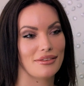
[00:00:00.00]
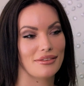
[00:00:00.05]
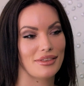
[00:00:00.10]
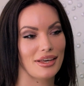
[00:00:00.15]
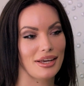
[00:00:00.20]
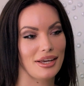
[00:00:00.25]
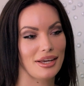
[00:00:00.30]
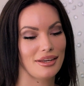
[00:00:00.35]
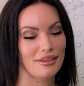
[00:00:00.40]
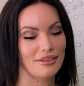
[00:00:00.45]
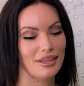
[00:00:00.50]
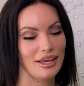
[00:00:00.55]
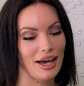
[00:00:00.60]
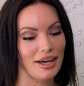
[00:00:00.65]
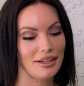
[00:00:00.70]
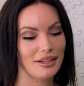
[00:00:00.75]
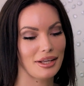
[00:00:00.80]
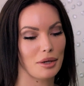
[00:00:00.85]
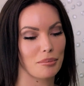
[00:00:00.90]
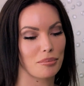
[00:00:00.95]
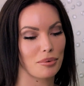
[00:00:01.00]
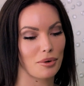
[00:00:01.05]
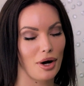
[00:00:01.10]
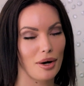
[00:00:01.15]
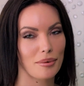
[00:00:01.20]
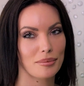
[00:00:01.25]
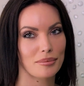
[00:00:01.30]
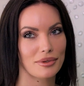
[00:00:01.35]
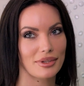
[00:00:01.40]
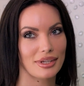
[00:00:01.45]
they had like a
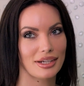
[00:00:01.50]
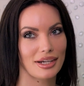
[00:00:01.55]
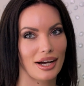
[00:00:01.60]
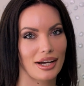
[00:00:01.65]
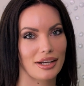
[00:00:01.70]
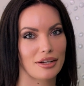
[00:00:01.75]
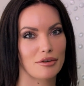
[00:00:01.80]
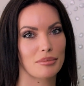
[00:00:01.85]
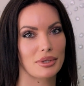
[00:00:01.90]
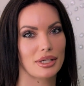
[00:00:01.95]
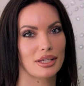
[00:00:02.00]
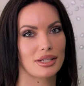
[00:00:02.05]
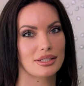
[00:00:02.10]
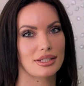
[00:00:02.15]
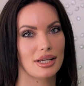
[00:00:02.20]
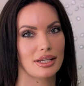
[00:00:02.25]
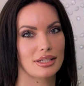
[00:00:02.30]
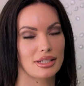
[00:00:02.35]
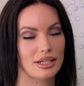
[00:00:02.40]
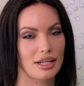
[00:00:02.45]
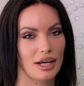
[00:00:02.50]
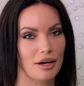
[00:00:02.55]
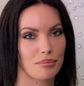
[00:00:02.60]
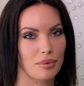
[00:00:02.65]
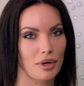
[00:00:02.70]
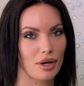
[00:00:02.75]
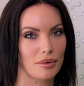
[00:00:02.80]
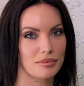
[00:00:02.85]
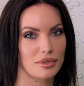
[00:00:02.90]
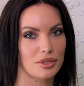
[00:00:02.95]
problem with it kind of because I did have
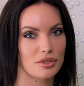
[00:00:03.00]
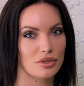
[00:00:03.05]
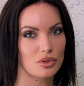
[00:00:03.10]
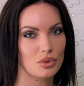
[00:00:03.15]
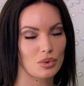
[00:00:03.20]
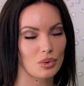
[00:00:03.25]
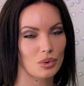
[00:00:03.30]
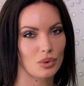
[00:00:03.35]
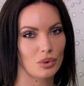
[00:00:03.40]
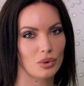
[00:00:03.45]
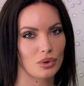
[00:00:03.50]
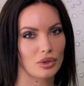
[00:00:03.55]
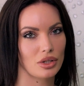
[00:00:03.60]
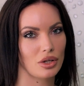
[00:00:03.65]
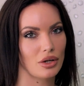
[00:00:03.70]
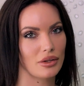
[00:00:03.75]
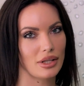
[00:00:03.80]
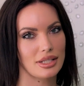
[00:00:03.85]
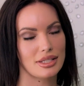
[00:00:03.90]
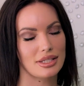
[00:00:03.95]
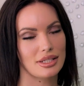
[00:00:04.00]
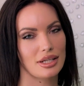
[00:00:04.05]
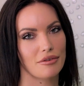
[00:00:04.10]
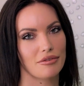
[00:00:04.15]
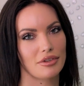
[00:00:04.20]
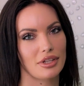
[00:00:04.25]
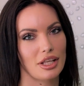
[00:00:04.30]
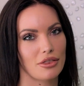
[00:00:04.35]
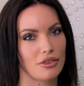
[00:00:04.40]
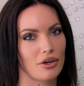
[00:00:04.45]
problems in school and all that
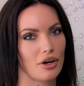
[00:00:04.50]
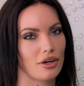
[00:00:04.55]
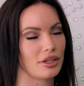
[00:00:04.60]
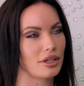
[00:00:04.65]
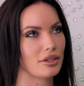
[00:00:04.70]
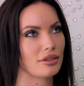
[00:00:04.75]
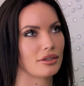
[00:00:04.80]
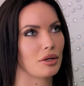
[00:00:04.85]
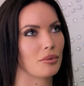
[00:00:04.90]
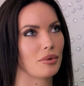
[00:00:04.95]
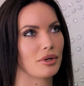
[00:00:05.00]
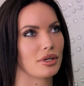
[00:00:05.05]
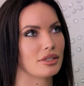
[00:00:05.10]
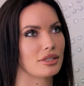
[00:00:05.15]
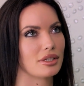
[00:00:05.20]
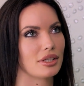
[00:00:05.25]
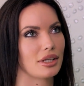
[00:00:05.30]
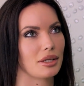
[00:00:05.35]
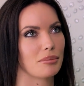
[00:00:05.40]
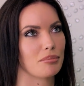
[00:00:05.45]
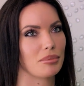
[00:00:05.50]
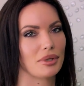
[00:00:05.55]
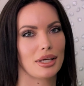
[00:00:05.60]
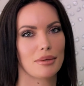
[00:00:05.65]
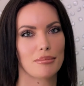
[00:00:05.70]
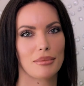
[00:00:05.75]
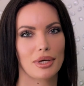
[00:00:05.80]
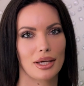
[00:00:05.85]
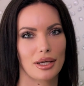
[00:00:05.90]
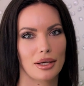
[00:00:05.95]
stuff, and they thought that they wanted to like
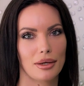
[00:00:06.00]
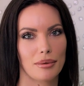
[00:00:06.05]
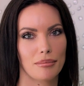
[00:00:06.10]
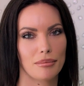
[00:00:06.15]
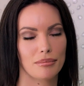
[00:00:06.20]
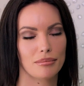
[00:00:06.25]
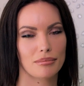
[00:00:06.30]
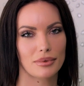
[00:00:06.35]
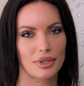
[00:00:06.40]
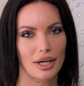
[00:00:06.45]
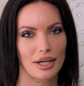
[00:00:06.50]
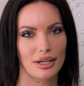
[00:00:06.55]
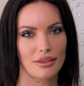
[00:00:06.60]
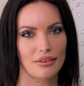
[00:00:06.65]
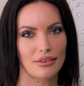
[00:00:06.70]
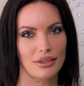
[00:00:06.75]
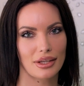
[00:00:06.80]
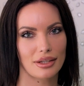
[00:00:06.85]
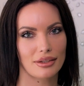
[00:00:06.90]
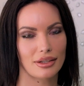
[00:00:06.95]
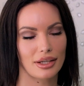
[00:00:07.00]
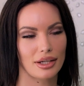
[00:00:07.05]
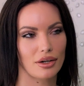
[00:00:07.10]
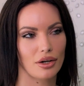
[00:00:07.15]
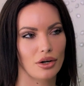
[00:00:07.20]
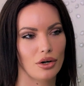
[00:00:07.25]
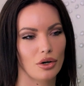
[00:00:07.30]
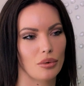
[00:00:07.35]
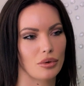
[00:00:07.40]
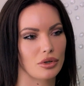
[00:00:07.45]
blame him, kind of think like,
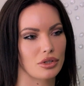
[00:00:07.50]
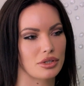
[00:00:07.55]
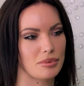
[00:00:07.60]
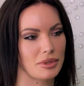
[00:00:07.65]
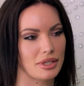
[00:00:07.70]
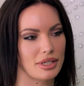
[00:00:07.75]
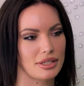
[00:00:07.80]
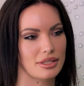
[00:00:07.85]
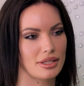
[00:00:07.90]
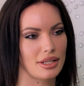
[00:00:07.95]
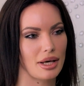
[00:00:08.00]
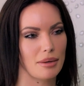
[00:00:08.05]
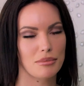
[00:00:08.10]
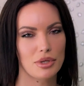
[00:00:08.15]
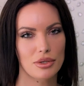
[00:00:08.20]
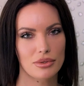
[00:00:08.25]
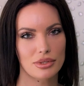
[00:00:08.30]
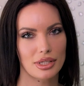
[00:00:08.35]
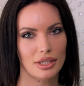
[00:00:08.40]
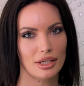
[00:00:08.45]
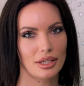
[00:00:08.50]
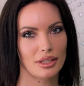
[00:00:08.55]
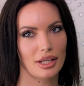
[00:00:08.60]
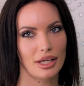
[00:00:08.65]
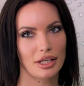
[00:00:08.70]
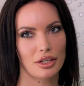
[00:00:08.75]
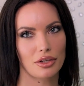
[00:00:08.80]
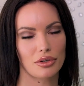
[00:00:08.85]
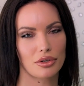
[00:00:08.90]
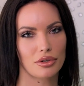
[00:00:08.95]
oh, it's because of that music and
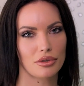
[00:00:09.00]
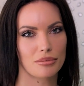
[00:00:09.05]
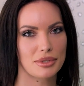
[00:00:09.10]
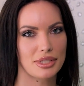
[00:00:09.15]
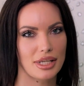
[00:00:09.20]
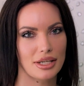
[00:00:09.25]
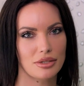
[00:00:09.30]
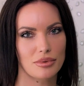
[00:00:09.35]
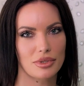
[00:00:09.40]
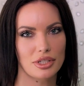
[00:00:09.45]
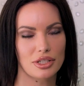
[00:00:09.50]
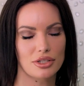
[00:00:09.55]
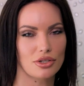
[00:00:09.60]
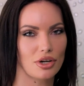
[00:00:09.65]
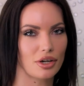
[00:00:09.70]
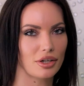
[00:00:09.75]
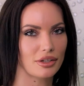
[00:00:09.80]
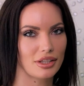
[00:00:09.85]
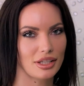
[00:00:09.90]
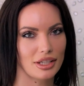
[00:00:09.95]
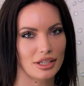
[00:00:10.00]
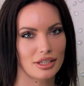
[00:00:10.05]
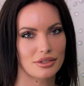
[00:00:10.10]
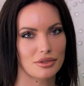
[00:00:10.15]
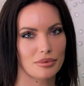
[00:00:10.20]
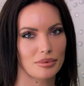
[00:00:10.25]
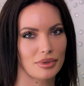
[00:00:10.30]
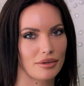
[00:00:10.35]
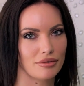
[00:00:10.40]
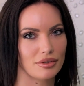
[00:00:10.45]
like you're obsessed with these dark things
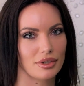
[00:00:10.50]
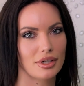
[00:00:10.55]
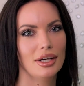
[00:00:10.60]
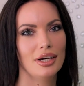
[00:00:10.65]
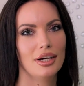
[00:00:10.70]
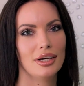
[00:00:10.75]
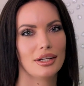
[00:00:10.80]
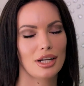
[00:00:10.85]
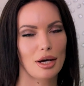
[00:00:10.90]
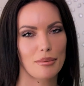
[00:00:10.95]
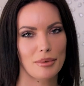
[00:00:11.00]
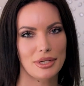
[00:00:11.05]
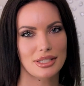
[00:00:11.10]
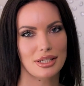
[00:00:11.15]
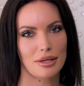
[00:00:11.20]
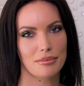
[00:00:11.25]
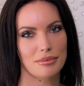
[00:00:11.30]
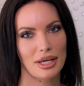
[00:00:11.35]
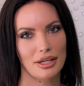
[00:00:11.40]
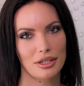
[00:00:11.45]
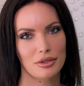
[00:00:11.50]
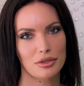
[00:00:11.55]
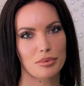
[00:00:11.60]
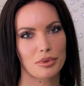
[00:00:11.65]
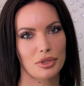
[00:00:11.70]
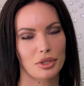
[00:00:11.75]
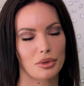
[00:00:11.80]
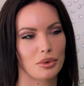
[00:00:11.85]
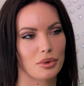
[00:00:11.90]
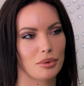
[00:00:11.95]
or whatever. Not my stepdad, he's
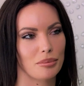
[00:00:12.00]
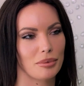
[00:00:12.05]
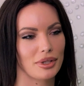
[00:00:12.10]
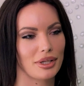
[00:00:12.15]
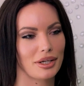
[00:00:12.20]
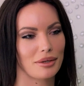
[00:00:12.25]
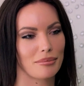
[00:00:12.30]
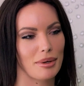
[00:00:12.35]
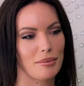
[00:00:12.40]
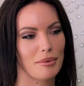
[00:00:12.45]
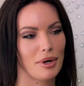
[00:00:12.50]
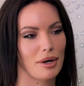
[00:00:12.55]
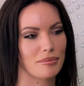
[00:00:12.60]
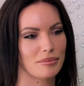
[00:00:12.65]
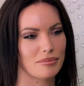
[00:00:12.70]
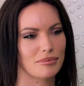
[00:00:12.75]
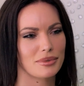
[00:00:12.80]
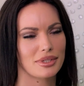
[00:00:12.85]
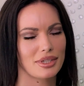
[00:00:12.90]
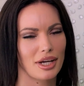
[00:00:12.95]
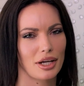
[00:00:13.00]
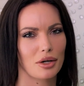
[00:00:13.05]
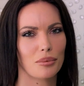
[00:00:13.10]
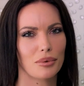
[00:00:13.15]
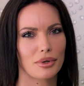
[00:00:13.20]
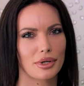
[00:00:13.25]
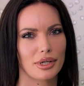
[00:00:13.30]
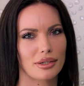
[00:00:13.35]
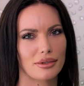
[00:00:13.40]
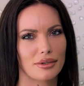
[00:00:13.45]
pretty cool, but like my mom was kind of
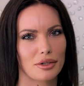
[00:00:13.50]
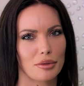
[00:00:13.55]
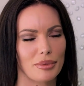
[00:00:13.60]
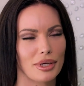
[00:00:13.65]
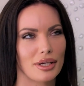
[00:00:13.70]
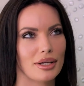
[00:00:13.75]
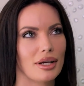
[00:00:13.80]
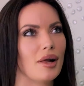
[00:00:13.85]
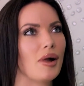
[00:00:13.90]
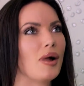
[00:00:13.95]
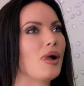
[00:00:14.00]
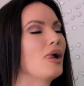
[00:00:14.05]
worried a little bit.